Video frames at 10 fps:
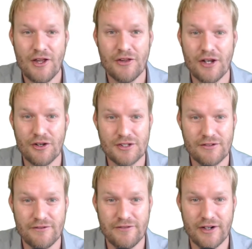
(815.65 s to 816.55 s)
There are lots
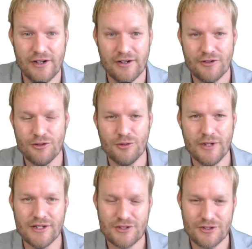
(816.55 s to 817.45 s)
of very cool
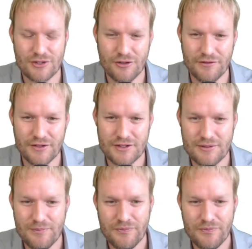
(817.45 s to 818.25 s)
ways to solve this.